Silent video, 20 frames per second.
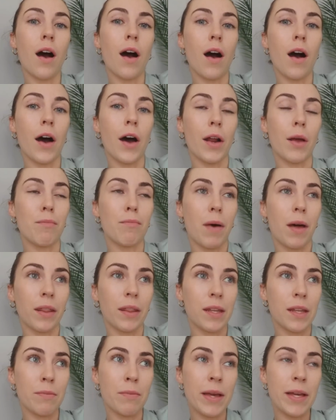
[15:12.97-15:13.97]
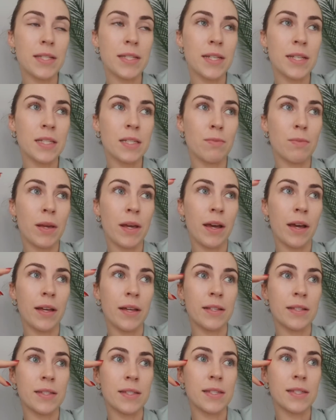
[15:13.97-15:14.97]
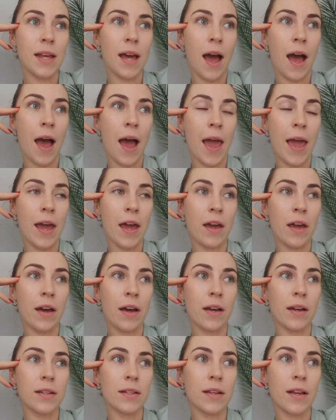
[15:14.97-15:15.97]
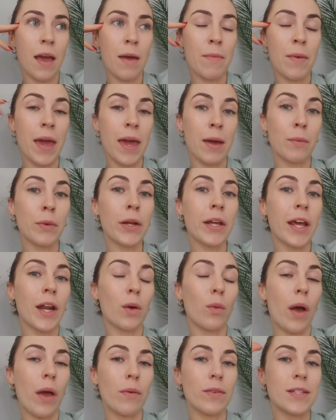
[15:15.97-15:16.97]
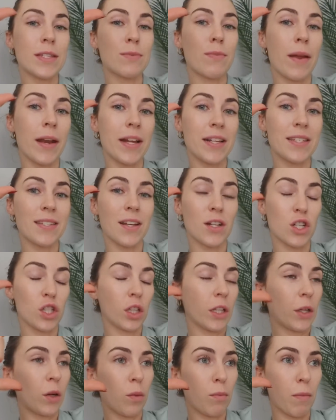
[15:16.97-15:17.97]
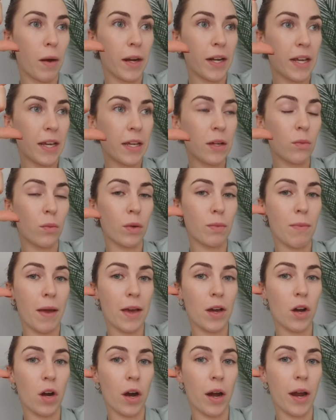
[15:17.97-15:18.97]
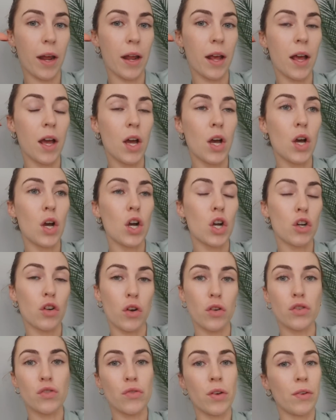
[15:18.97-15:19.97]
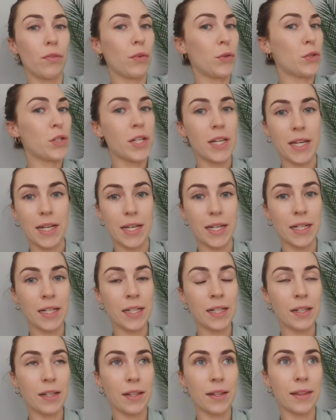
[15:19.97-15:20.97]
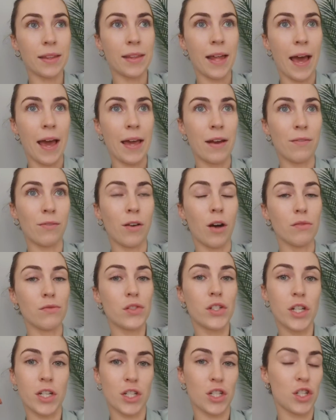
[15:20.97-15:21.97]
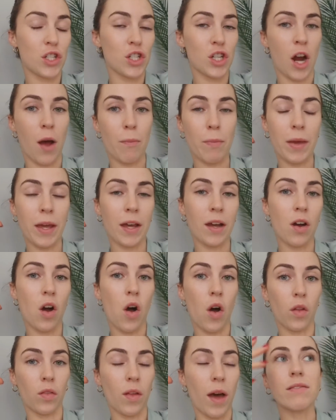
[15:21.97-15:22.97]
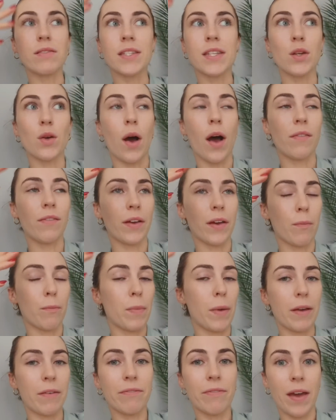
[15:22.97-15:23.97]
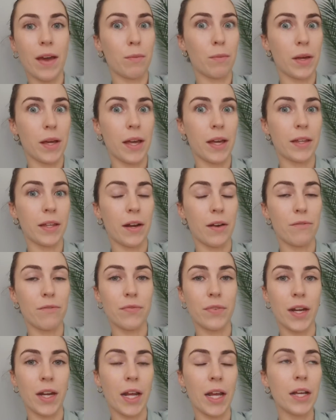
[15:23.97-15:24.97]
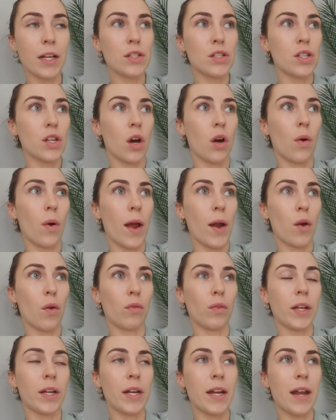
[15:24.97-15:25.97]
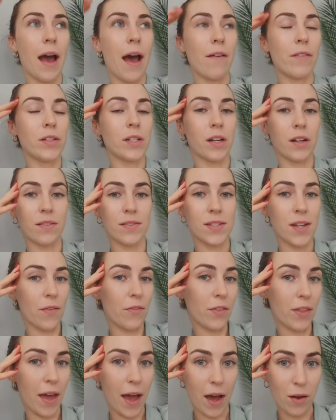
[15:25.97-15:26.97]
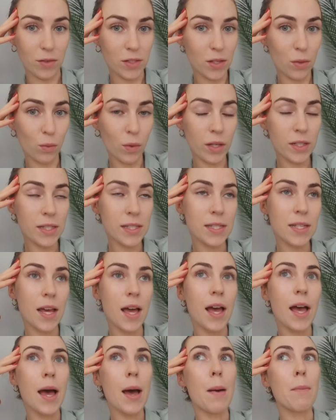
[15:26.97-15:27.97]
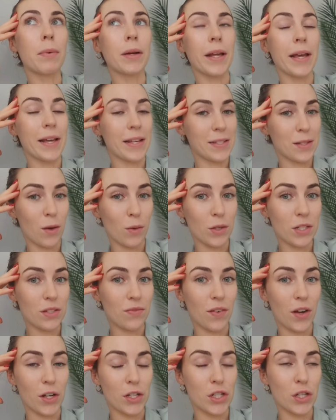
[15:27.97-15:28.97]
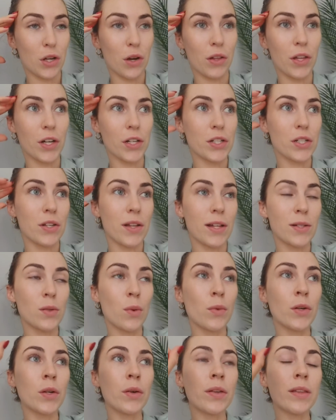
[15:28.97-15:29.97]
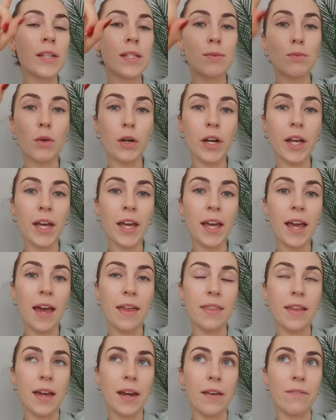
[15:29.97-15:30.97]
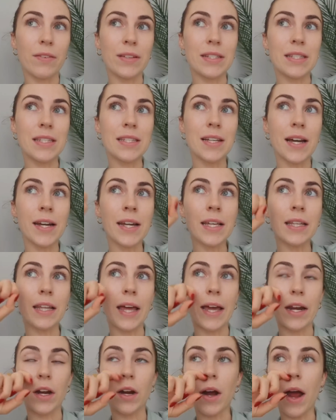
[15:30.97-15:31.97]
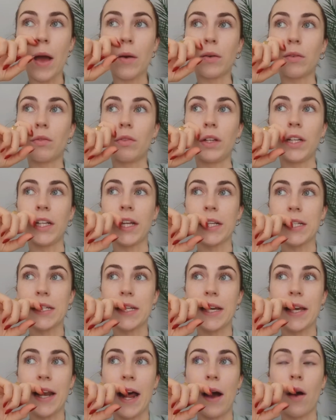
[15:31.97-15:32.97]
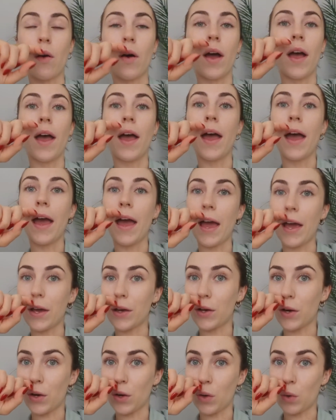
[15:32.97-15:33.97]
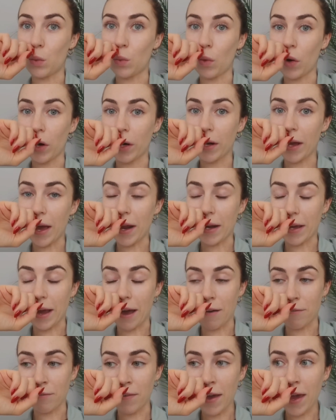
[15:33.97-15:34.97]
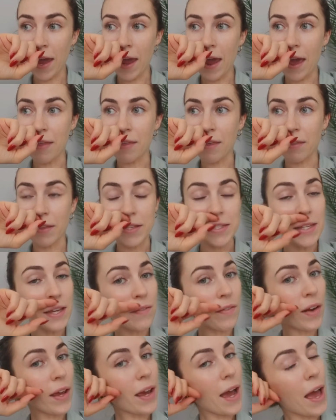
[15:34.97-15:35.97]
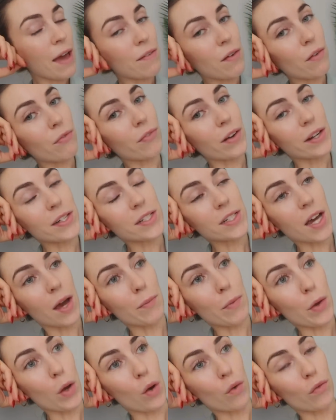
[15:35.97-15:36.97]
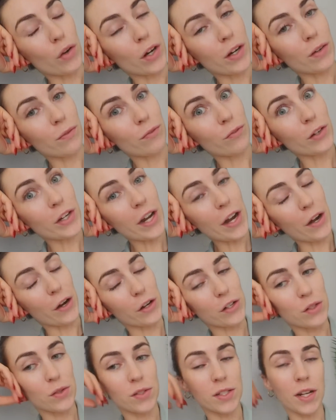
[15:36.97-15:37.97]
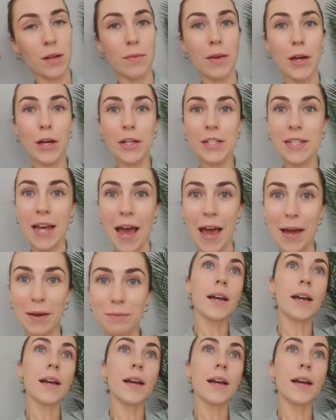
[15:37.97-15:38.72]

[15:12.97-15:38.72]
on a monthly basis because I am able to get away with spending such little money with my current grocery routine that involves just shopping online. I obviously don't have like a big family that I'm feeding, so I don't really need to have a ton of stuff in the house at once, but it is always fun to go there. So that's what we're doing this morning, and then if it's sunny later, I would really like to get out and go work at a cafe. And then this evening I have a friend coming over for dinner, so it's gonna be a good day.